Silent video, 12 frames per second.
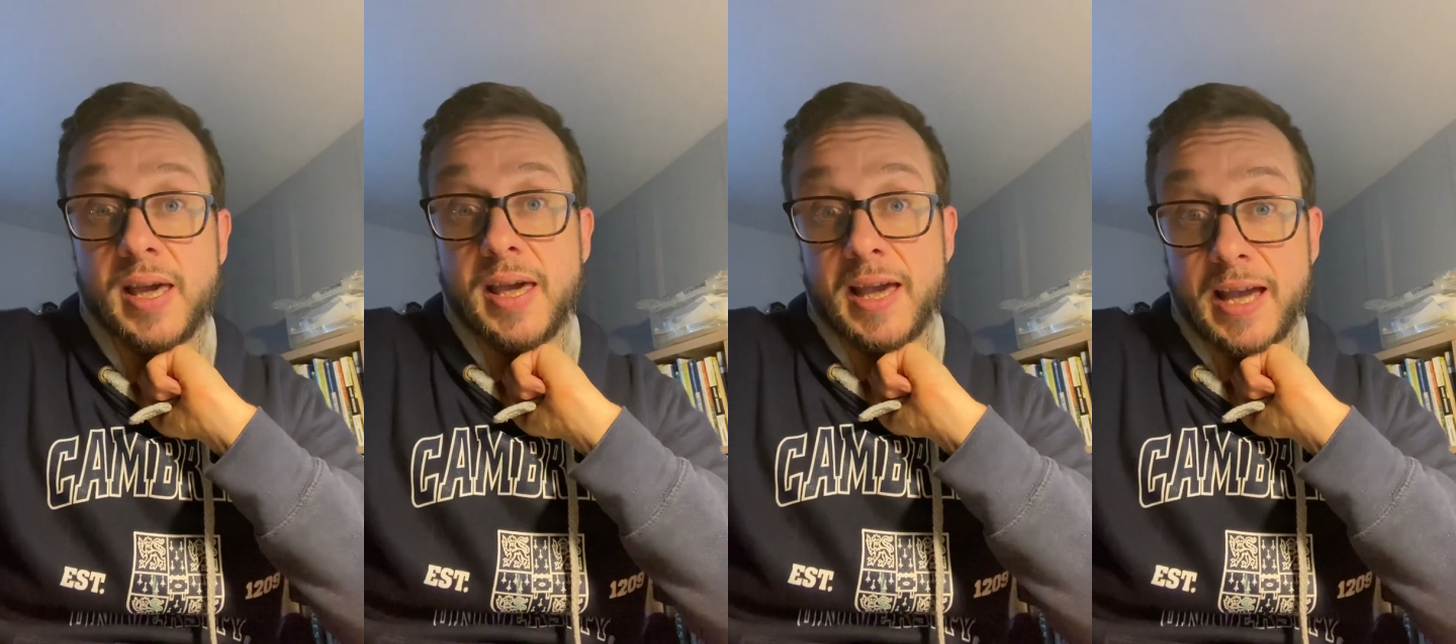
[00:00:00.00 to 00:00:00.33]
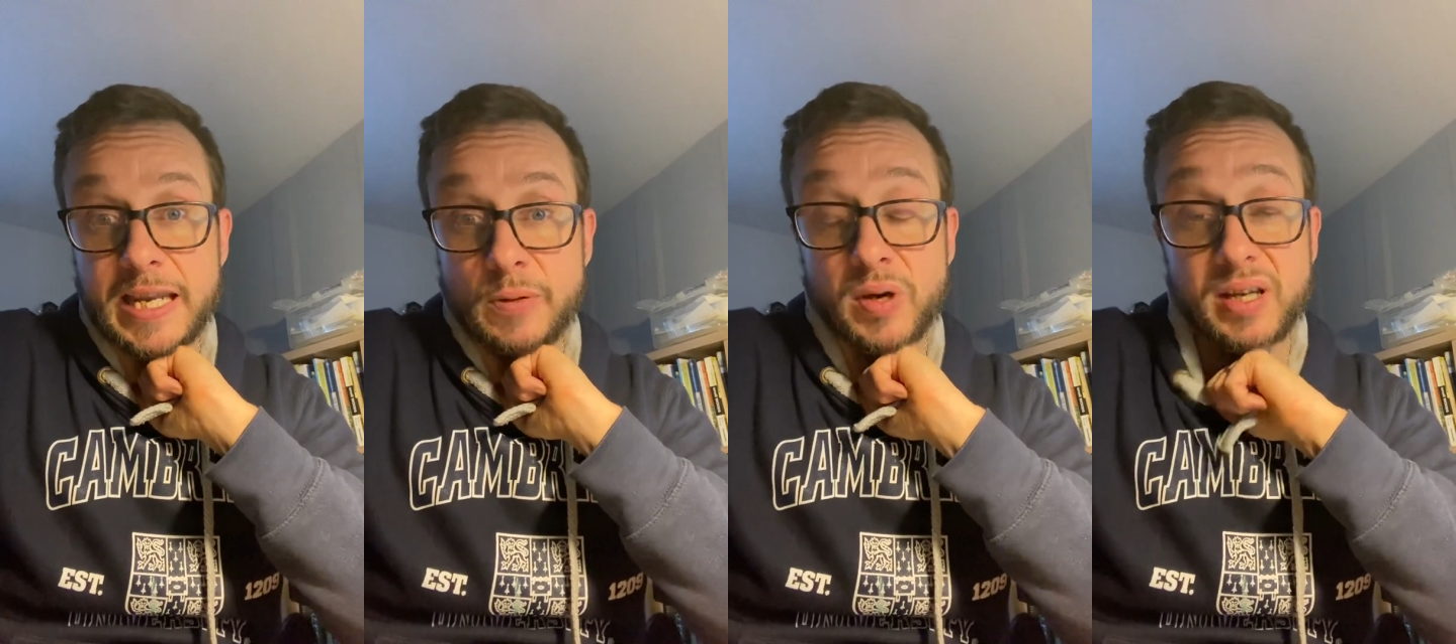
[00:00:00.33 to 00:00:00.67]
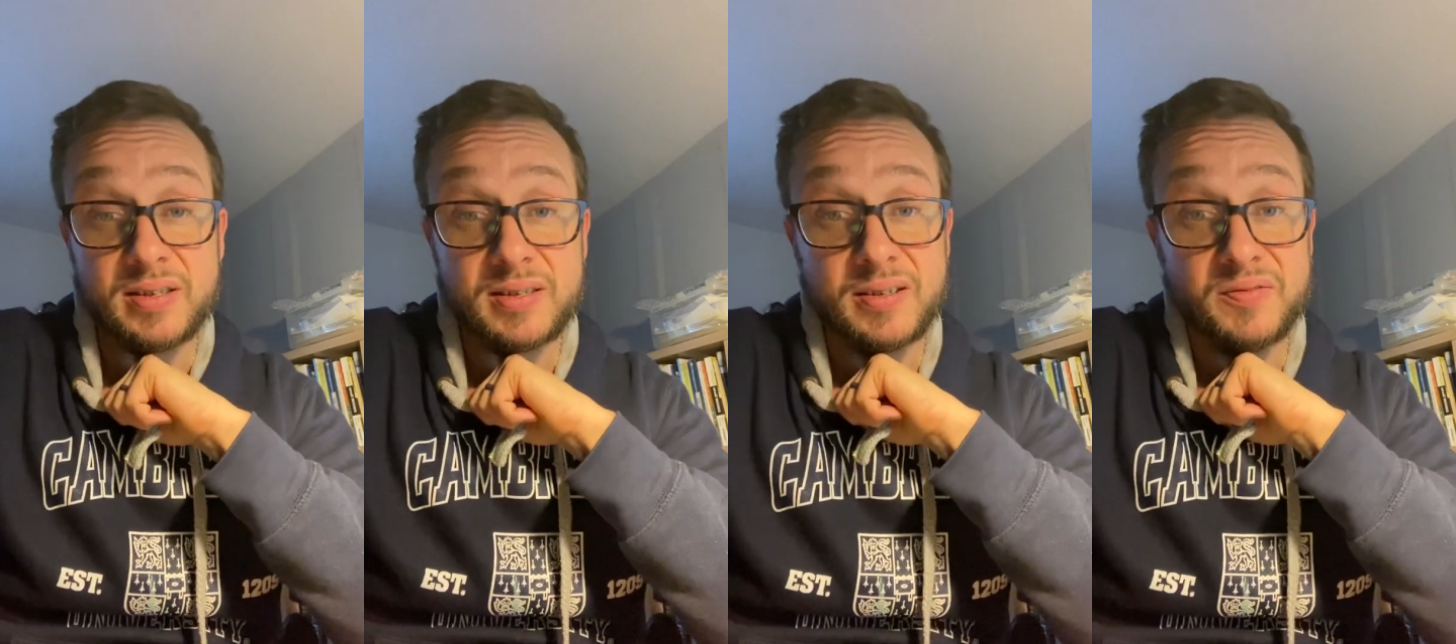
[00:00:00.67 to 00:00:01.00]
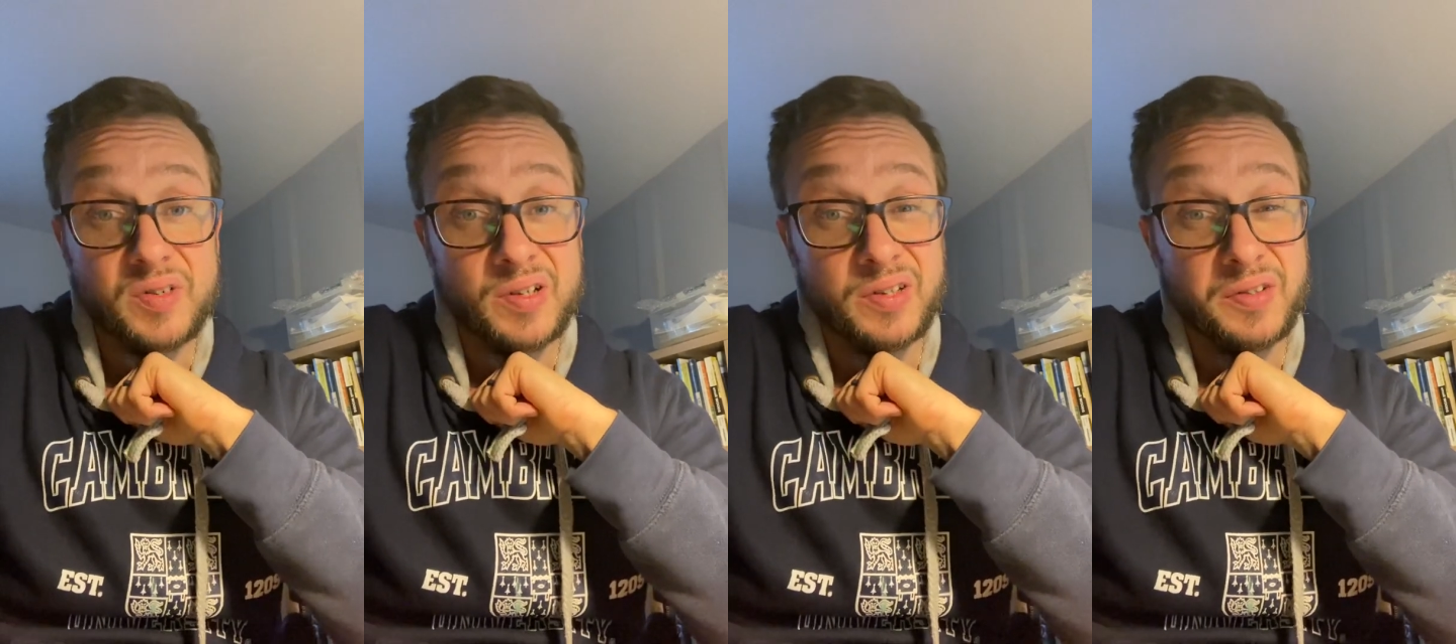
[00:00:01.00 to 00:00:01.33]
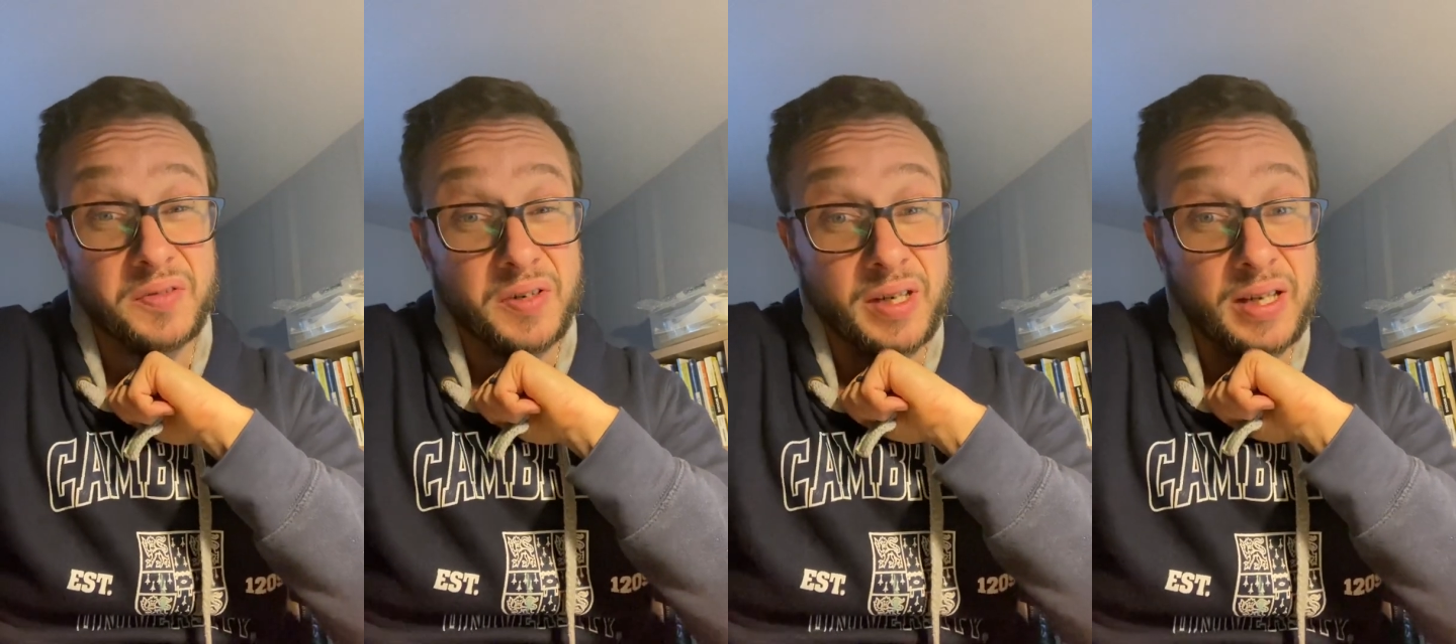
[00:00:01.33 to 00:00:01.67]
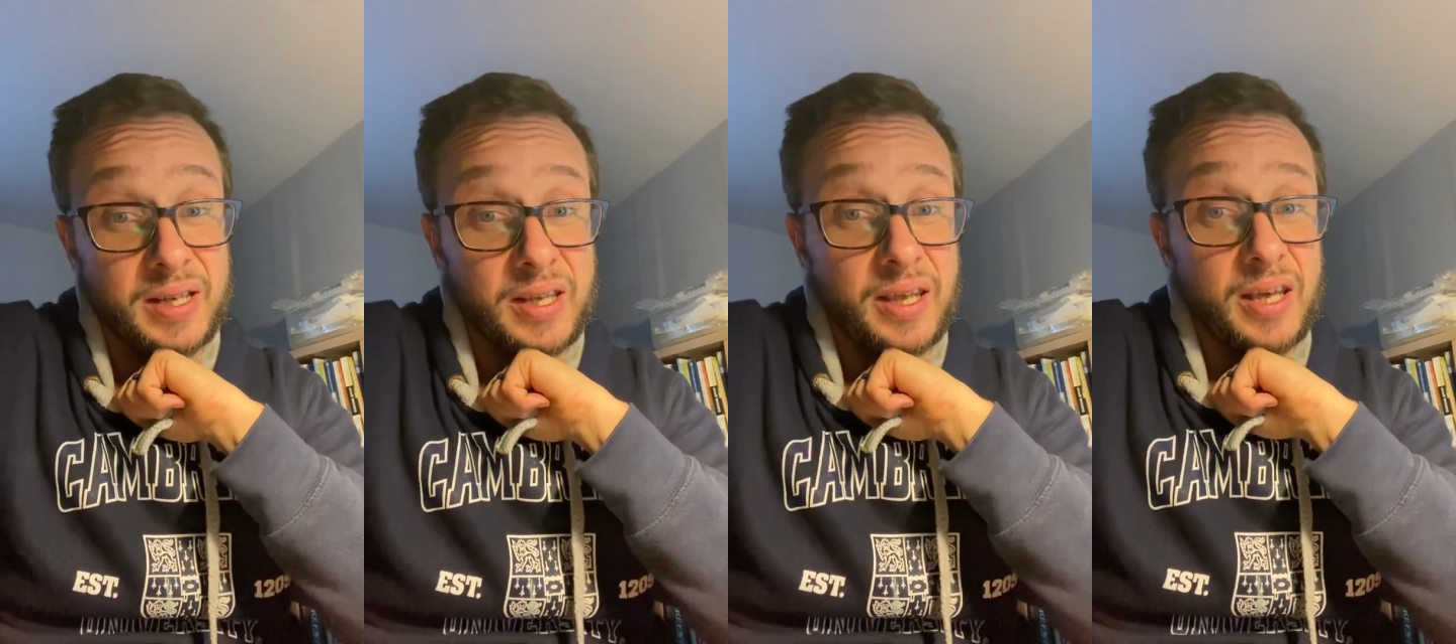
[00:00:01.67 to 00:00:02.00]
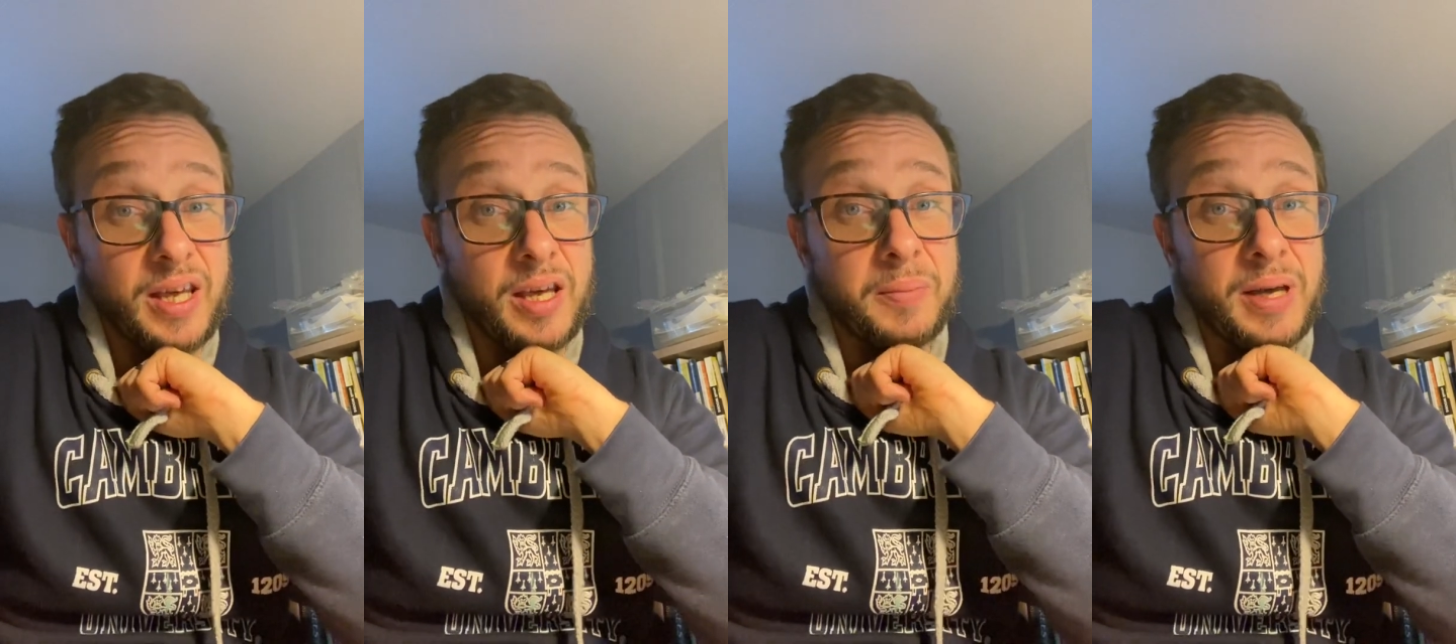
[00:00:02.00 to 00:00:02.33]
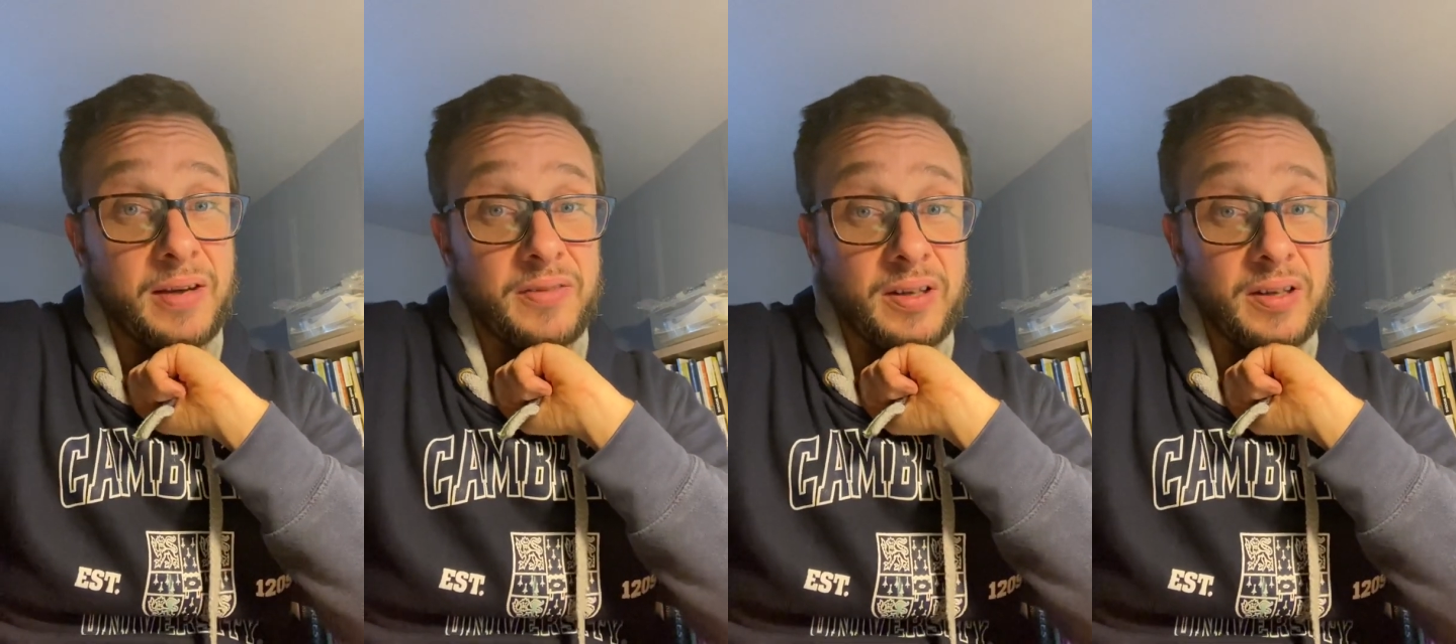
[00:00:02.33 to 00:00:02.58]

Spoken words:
anyway and sit in front of your fire. Have